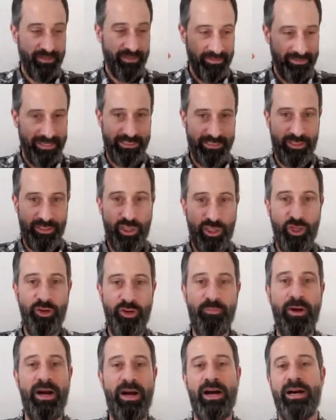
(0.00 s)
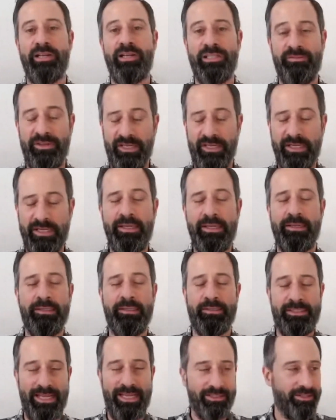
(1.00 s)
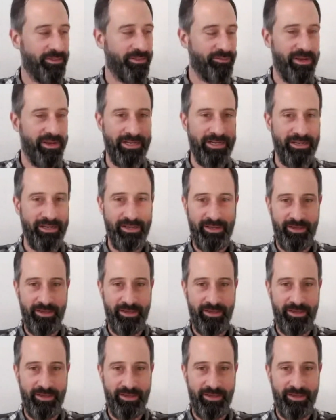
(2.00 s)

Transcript: There's two parts of a sentence, right?